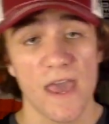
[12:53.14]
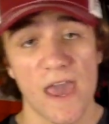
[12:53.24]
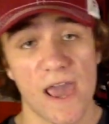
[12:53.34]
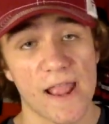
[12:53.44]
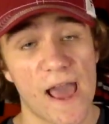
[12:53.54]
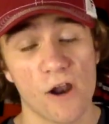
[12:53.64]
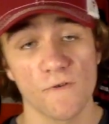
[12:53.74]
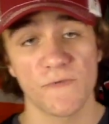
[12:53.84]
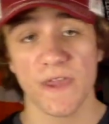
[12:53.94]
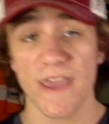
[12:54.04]
And I
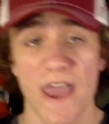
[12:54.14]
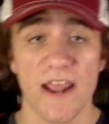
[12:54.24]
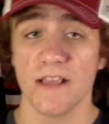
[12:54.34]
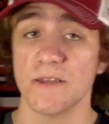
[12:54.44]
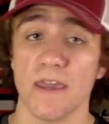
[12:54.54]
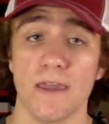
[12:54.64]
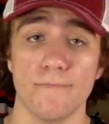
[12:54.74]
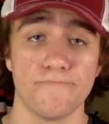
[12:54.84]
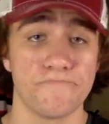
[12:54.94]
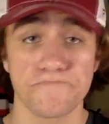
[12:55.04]
don't think any
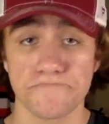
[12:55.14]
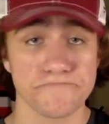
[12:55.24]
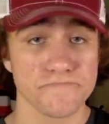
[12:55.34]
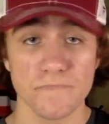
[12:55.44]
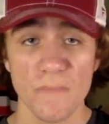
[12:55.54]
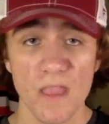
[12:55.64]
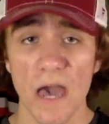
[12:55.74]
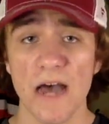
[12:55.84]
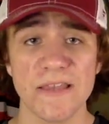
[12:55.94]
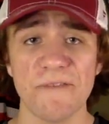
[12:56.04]
team...
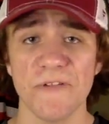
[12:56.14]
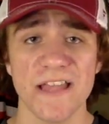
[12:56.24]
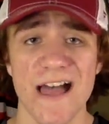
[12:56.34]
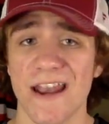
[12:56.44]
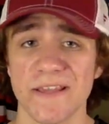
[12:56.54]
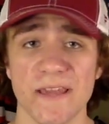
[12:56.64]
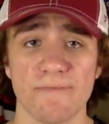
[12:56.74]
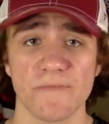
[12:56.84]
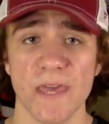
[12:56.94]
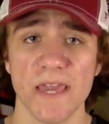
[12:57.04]
definitely not any team
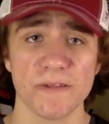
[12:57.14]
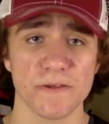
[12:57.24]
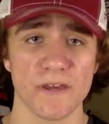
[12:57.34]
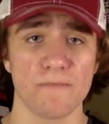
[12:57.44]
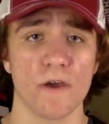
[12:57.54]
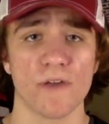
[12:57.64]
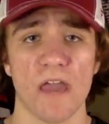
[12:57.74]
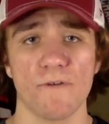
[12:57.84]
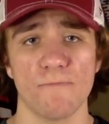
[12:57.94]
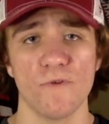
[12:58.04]
from the East is going to be okay
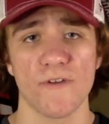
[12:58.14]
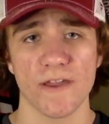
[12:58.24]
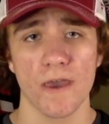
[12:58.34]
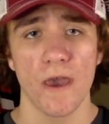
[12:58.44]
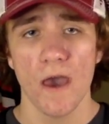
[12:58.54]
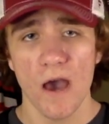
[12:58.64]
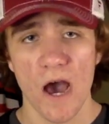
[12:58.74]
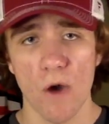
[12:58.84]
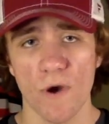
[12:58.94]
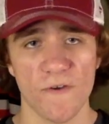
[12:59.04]
with moving,
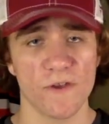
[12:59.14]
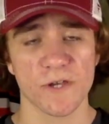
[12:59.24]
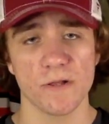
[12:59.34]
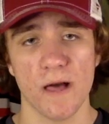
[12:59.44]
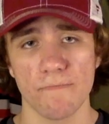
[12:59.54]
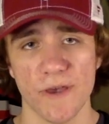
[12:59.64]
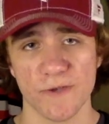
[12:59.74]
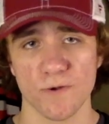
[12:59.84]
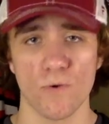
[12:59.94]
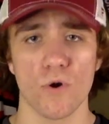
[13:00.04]
whether it's
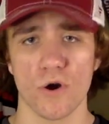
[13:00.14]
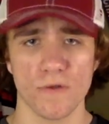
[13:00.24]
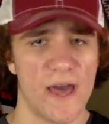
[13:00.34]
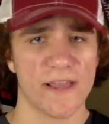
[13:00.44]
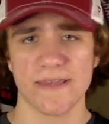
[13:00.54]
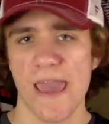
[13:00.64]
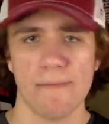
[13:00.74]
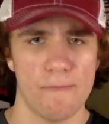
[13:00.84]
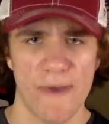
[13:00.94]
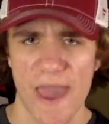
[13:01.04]
Columbus or like
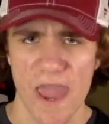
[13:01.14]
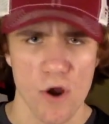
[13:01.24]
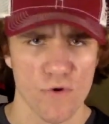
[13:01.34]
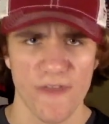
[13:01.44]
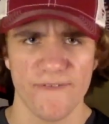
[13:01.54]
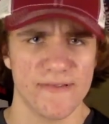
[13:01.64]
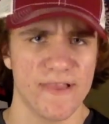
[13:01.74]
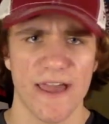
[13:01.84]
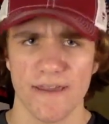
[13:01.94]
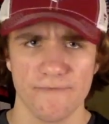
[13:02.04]
Tampa Bay or even
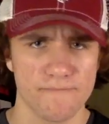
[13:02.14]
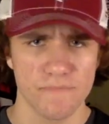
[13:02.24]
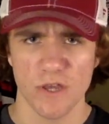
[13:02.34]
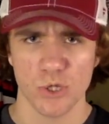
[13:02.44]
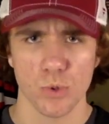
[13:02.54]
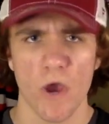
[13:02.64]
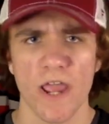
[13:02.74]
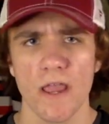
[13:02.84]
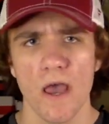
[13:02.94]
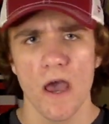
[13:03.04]
like
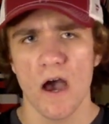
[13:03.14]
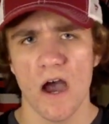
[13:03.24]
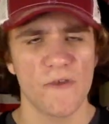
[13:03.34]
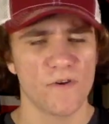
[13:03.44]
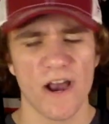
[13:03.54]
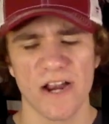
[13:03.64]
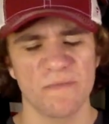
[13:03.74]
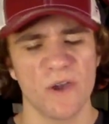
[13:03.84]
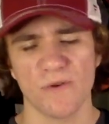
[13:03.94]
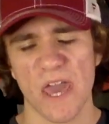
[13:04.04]
Detroit. They're not going
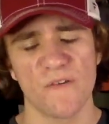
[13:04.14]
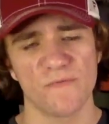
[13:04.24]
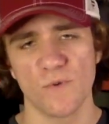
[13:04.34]
to be okay with